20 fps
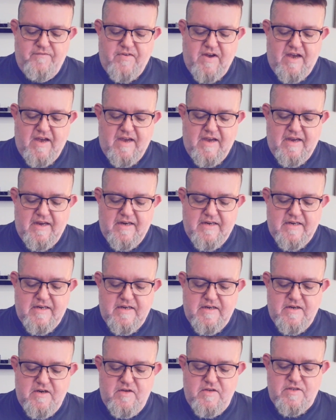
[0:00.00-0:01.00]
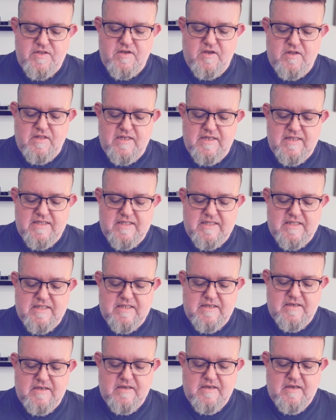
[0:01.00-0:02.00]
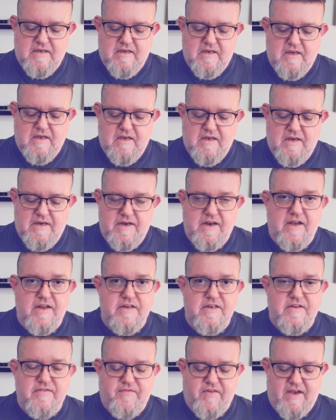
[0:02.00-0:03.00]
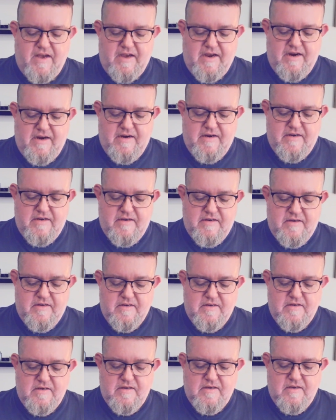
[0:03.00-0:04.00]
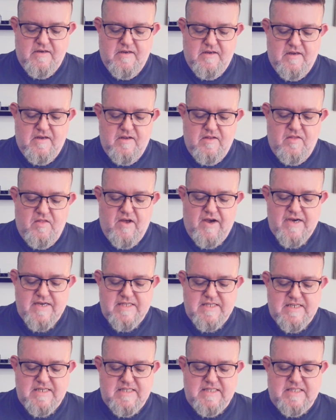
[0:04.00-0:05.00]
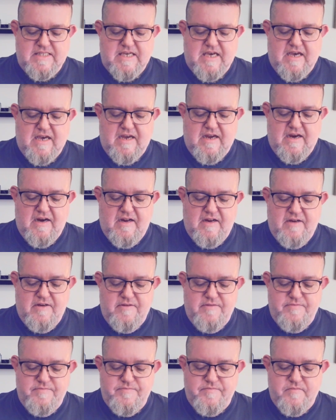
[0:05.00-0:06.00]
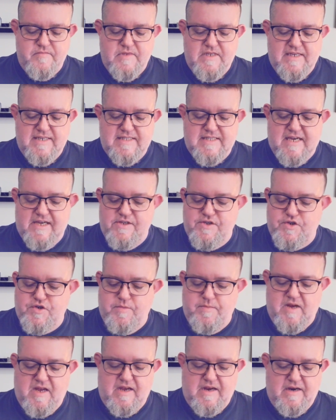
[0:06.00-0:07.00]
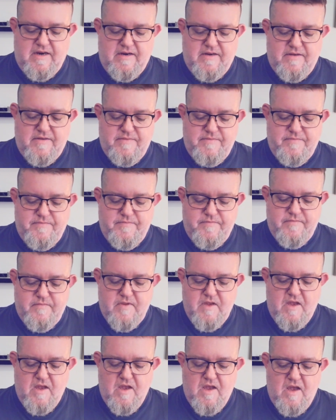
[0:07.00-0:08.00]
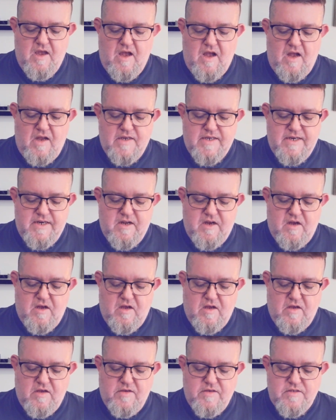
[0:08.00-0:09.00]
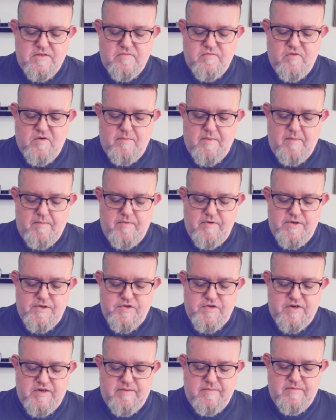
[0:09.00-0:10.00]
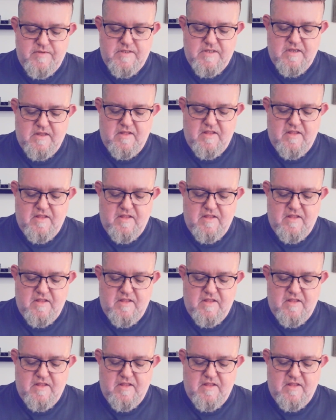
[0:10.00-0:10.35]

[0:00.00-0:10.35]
Find no solace, none to find, lost inside his extra mind. Haunted halls, remembered dreams,